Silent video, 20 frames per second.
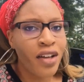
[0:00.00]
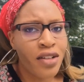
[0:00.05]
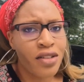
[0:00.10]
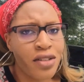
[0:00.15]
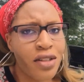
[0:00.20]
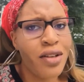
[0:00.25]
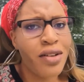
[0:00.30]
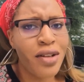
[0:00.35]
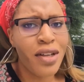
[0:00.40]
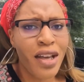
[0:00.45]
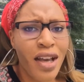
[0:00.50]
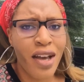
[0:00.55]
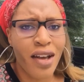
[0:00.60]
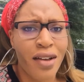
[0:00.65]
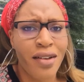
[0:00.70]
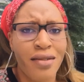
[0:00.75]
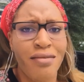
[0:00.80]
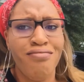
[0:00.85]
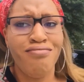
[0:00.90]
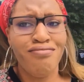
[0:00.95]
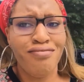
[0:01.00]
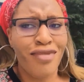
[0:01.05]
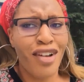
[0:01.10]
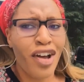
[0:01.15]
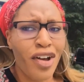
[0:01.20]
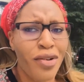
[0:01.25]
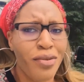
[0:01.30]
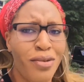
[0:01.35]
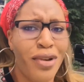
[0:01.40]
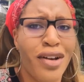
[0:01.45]
So yeah,
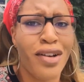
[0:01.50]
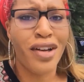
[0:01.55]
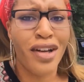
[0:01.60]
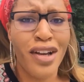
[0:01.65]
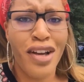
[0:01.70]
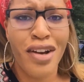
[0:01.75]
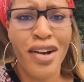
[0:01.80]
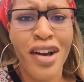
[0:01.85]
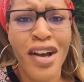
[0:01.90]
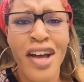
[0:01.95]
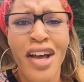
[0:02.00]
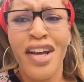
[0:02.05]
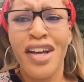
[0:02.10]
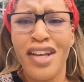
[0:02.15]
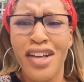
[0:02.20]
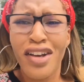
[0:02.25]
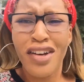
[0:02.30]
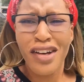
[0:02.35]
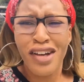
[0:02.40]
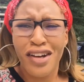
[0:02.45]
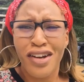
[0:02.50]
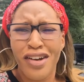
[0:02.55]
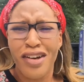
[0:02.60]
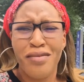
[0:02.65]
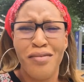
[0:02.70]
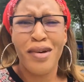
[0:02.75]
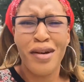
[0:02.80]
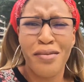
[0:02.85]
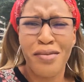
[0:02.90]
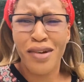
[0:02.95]
I hope y'all can hear. Can y'all hear it
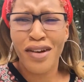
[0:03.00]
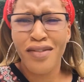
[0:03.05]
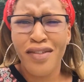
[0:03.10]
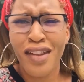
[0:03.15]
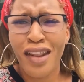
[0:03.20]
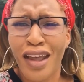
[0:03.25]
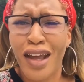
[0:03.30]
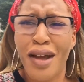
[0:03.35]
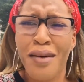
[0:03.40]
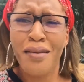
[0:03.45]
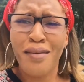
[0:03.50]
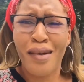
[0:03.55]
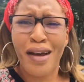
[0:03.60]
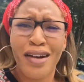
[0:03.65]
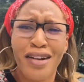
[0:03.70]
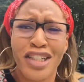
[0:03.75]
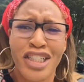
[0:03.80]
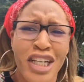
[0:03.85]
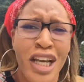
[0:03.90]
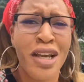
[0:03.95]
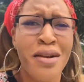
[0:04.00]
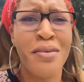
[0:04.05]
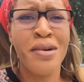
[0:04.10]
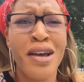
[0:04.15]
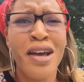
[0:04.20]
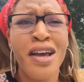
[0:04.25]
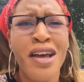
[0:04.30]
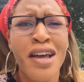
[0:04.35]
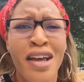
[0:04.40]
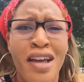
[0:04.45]
in my breathing? Like, I'm out of shape
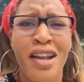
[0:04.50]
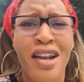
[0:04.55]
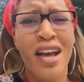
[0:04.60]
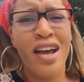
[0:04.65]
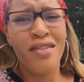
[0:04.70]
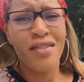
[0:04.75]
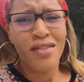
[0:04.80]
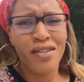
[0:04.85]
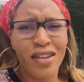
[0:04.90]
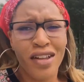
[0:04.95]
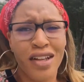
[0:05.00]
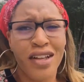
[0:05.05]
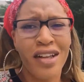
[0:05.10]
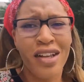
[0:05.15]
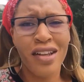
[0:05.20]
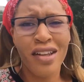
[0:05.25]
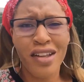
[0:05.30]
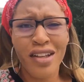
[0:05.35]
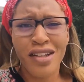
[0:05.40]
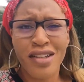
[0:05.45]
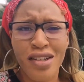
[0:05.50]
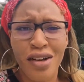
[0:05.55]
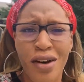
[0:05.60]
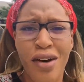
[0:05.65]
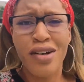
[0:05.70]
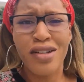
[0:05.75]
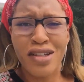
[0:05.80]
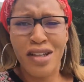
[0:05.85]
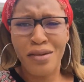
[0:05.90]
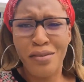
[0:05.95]
and I haven't really done this
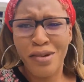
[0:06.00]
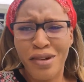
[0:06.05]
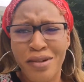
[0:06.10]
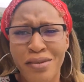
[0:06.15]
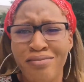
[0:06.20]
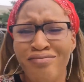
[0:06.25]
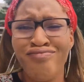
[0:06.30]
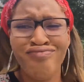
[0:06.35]
all summer.